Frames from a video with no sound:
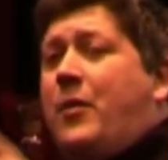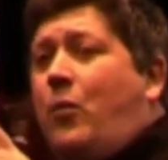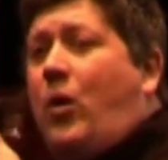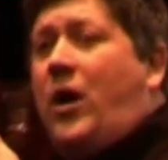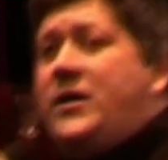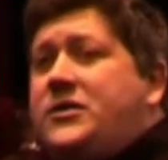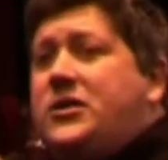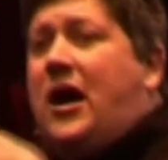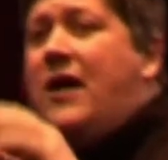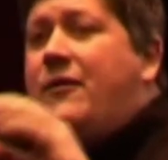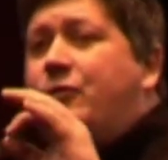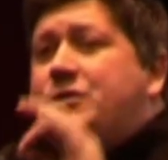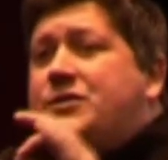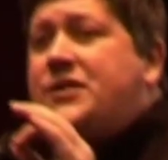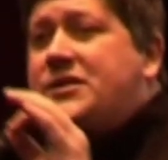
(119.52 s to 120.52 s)
But one
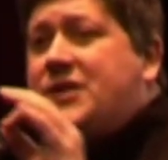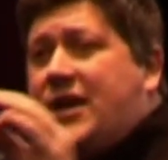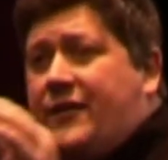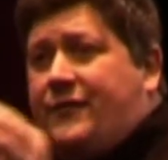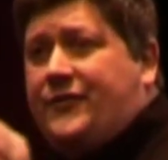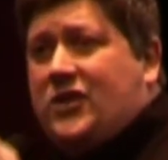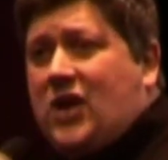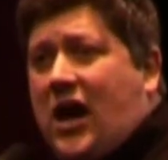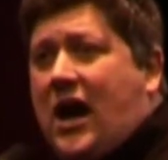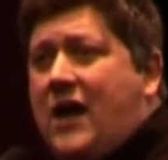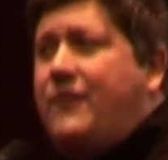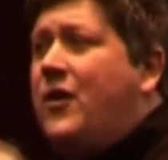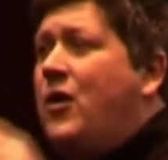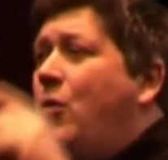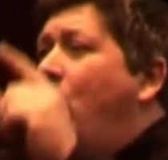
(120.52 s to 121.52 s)
tithe was this gift
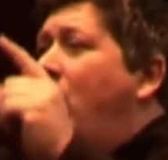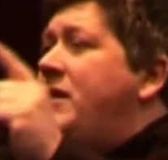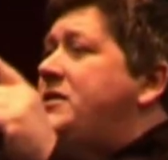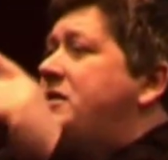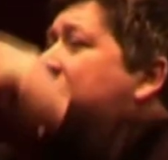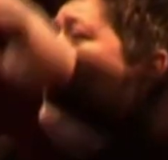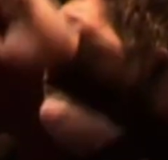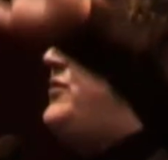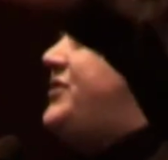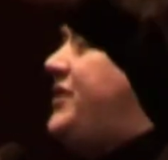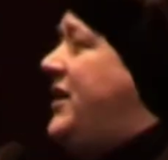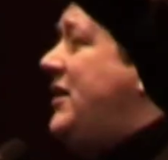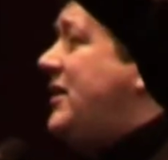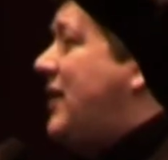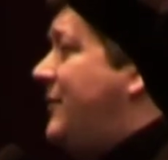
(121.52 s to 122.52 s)
tithe. One tithe was
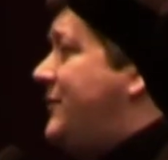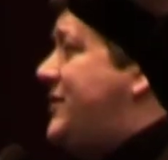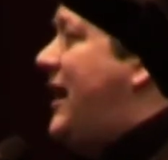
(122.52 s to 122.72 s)
the income